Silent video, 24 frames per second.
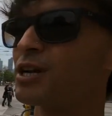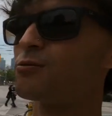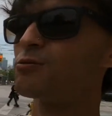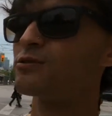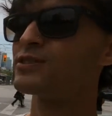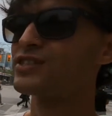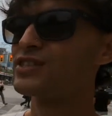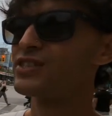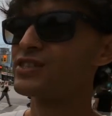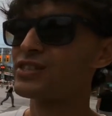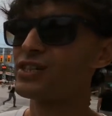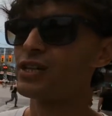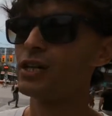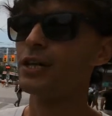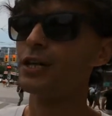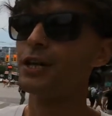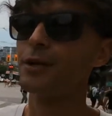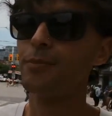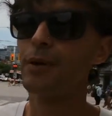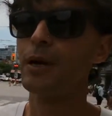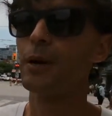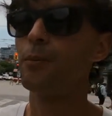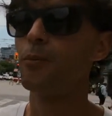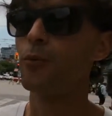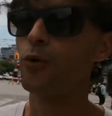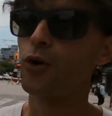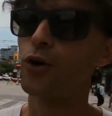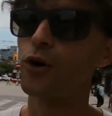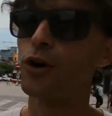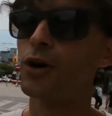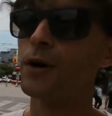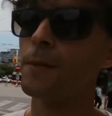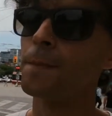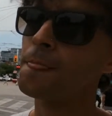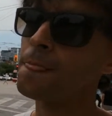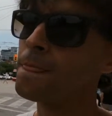was just a little bit
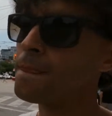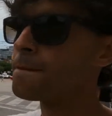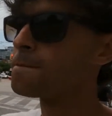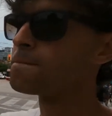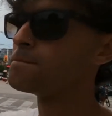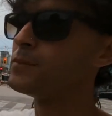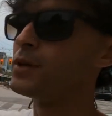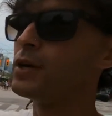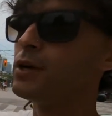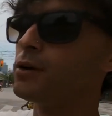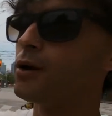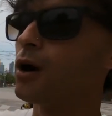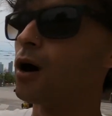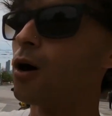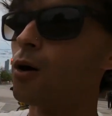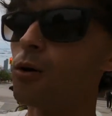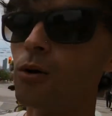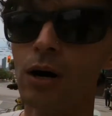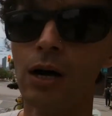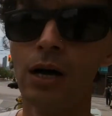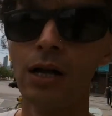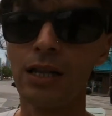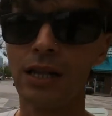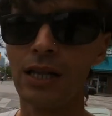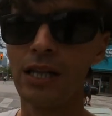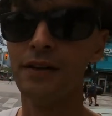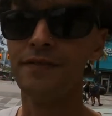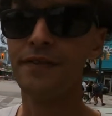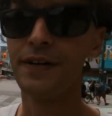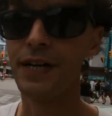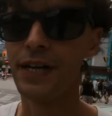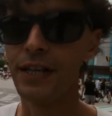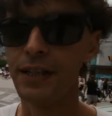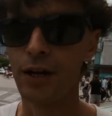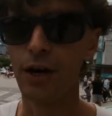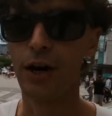more, you know,
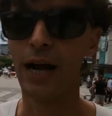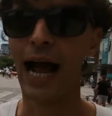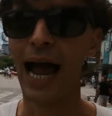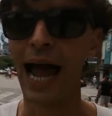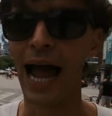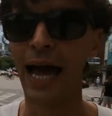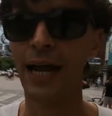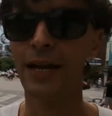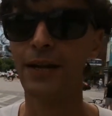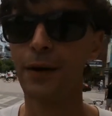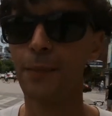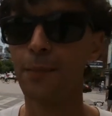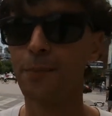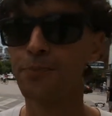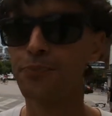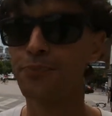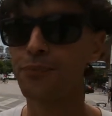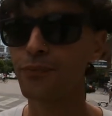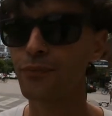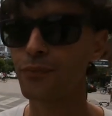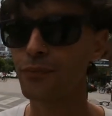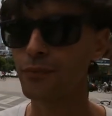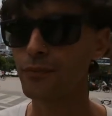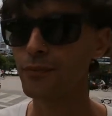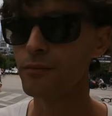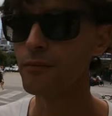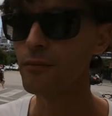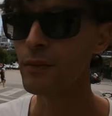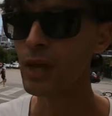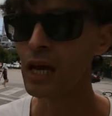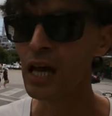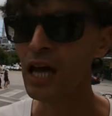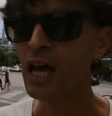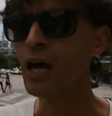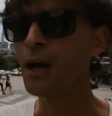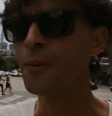living in their head,
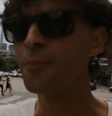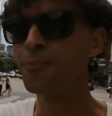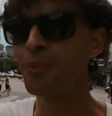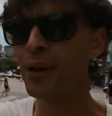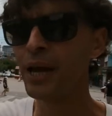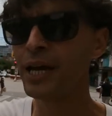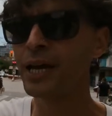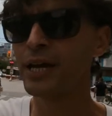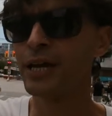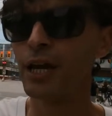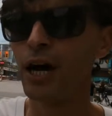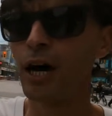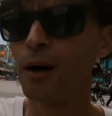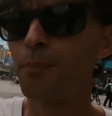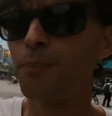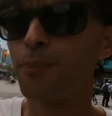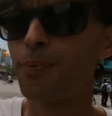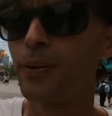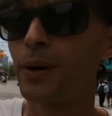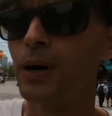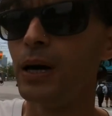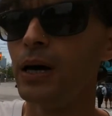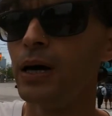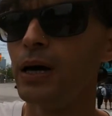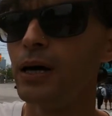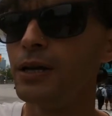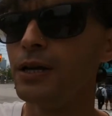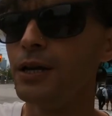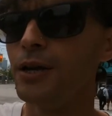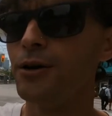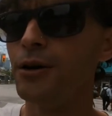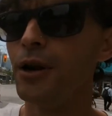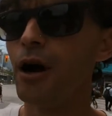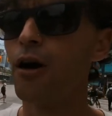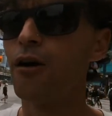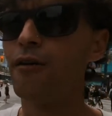picking up,
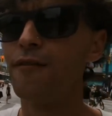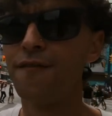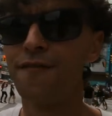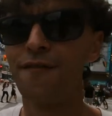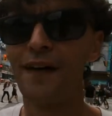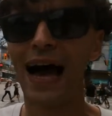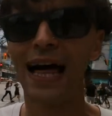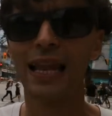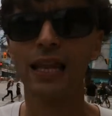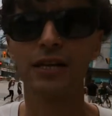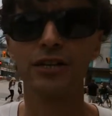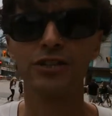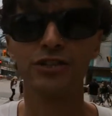you know, phallic